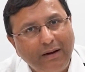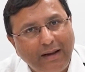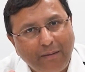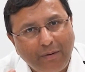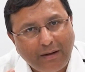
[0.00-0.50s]

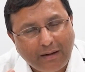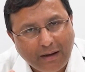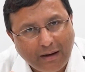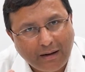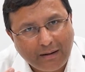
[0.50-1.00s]

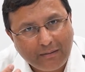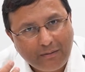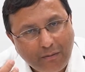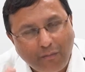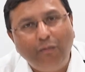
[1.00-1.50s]
diabetic
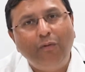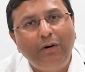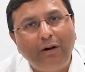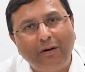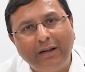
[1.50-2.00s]

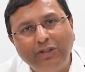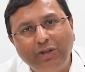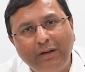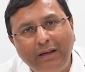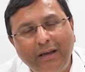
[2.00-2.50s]
wound or
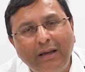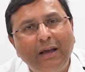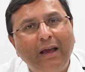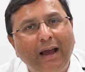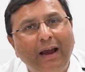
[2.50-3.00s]
injury,
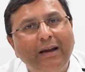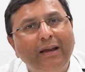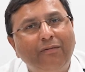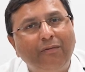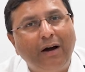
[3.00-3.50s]
and
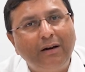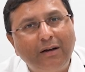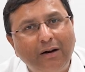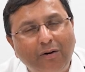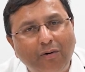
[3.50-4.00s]
if
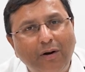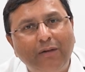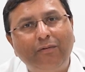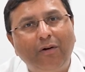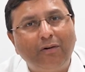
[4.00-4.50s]
uncontrolled,
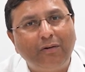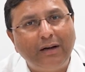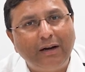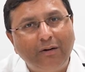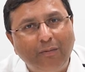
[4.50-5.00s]
if not
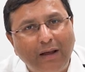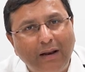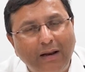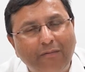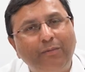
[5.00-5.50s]
treated
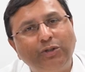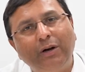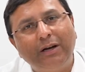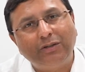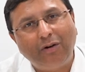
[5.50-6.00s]
well, if
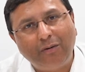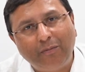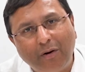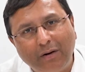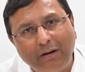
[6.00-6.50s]
sugar is not
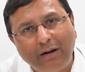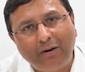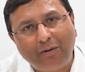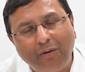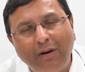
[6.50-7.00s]
brought in
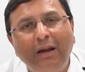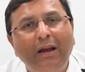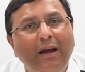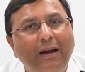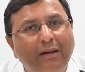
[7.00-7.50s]
control,
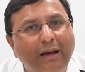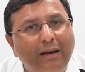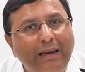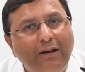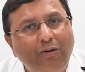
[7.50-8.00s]
it
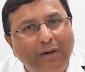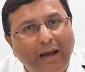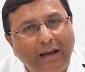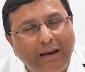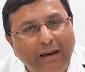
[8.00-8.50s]
can lead to
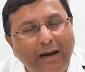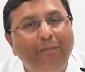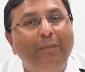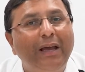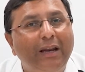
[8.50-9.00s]
gangrene
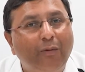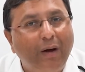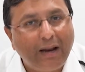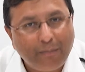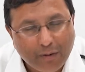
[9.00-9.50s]
and may
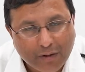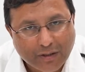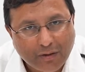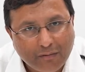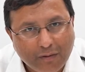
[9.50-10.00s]
require
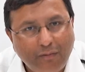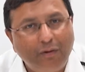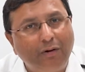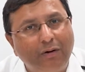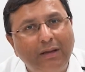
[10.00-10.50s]
amputation of the
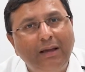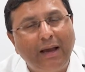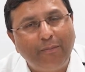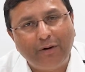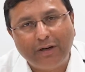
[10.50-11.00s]
foot or the
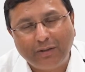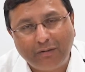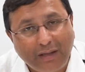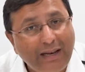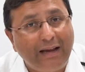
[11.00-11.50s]
amputation
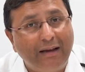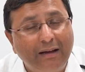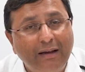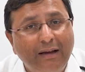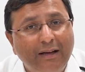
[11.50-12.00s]
of the leg.
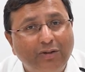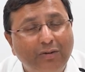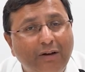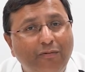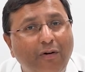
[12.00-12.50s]
So
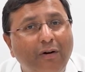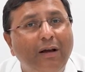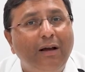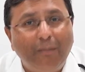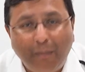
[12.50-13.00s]
therefore,
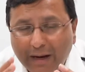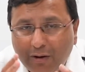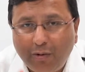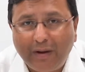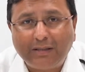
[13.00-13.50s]

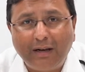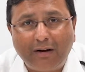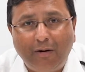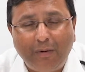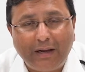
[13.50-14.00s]
microvascular
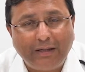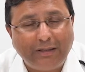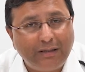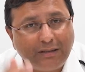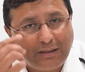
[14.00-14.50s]

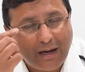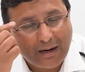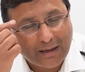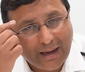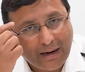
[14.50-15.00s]
complications
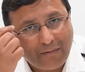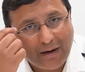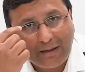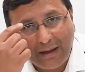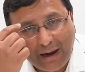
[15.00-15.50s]
can
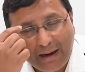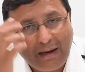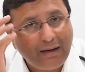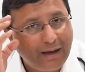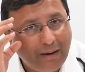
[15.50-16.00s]
affect the
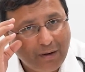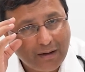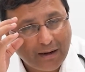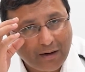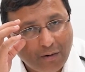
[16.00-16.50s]
eye,
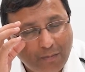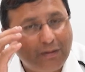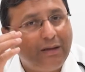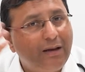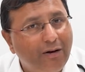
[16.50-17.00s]
diabetic
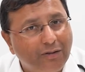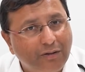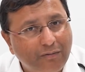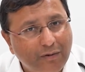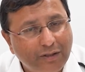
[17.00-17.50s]
retinopathy, loss
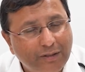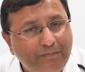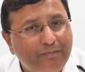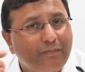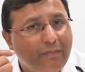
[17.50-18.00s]
of
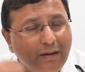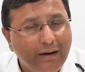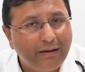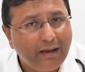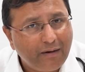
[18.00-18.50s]
vision.
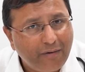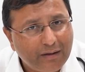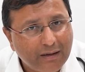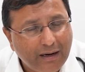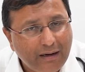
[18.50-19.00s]
It can
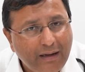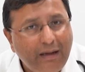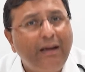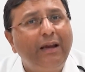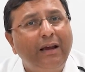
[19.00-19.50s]
affect the
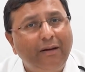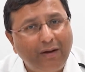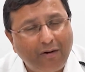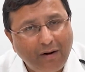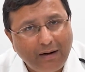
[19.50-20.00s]
kidney,
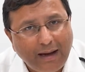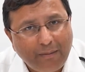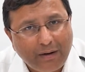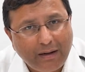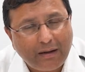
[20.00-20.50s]
we call it
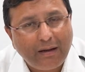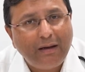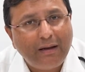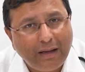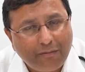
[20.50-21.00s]
diabetic
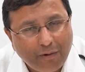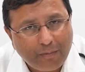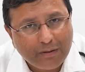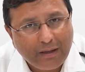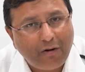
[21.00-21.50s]

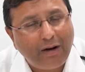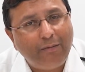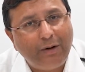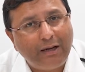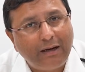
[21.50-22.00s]
nephropathy or
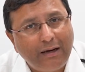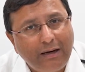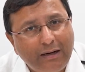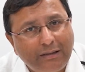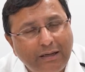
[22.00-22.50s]
diabetic
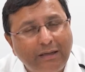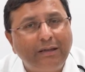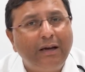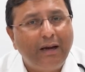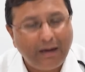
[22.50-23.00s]
kidney
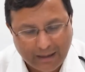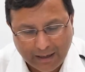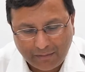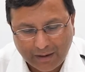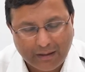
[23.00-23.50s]
disease. It
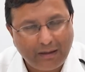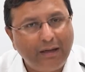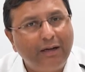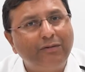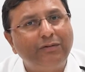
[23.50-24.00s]
can affect the
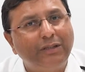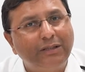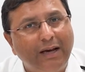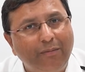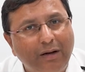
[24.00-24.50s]
nerves, which
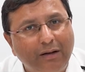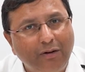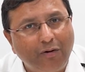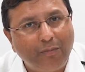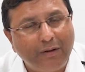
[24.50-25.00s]
is diabetic
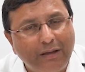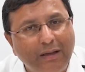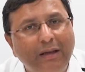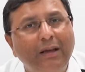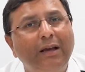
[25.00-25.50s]

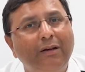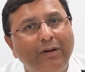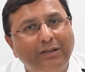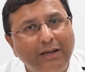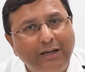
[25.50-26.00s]
neuropathy,
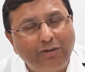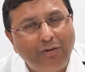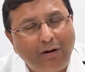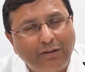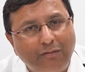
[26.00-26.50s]
which leads to
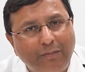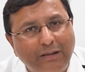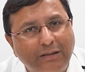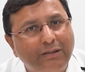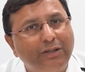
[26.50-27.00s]
loss of
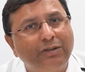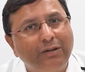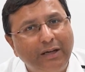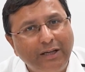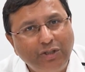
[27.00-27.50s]
pain
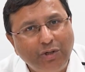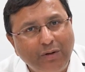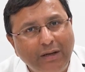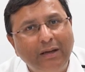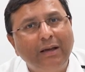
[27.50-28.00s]
sensation,
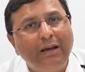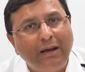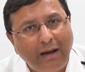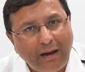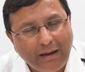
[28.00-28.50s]
injury,
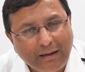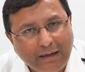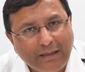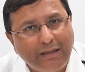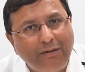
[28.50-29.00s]

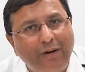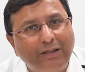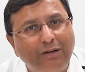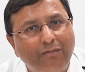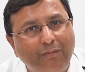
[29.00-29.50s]
increased
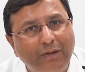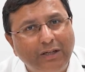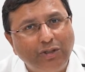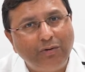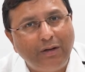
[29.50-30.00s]
infection from the
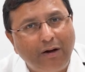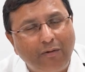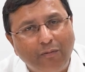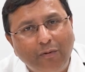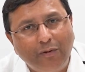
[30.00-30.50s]
injury
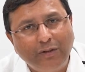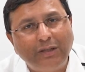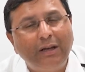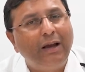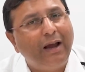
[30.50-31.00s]
or
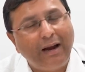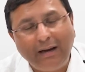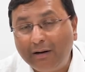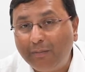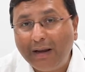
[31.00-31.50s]
wounds,
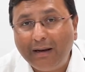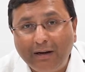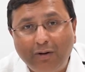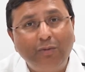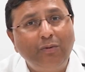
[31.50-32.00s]
and it may
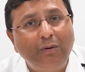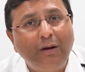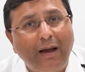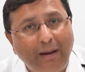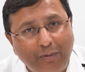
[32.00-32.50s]
lead to
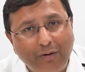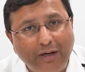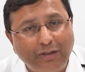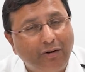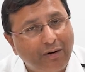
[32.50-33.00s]

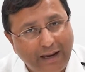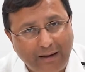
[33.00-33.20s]
amputation or